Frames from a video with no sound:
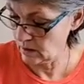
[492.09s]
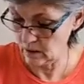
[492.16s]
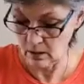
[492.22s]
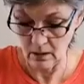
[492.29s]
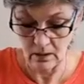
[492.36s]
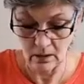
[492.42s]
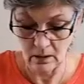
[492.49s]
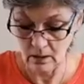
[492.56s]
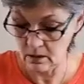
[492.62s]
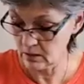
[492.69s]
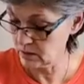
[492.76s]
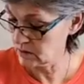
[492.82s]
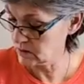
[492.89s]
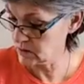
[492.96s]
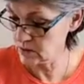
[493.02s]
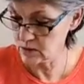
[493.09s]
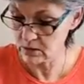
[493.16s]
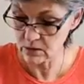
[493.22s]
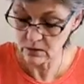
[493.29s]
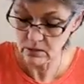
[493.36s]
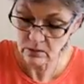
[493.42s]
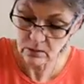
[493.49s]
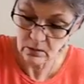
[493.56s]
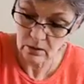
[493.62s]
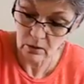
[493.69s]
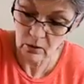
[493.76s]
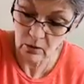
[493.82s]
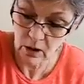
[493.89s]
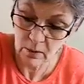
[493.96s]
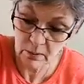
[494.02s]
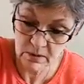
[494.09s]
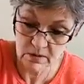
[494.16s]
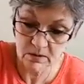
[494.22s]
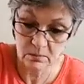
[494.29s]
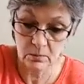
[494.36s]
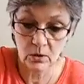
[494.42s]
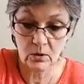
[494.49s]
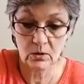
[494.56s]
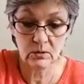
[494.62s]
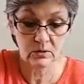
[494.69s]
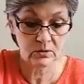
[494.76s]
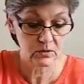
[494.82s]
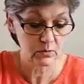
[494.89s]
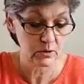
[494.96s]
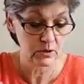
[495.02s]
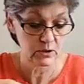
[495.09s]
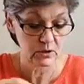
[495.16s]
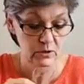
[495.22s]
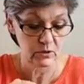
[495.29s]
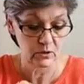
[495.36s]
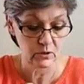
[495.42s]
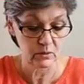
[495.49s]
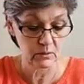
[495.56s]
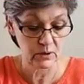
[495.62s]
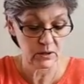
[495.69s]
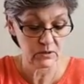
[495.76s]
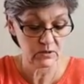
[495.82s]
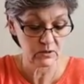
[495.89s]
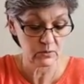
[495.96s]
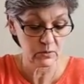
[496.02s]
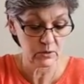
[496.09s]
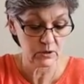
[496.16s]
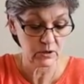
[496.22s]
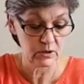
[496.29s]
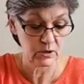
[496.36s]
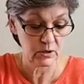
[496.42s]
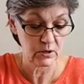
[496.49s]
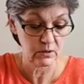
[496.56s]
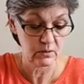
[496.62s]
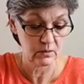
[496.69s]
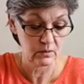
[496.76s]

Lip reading: and I'll grab a small squeegee or a mini squeegee,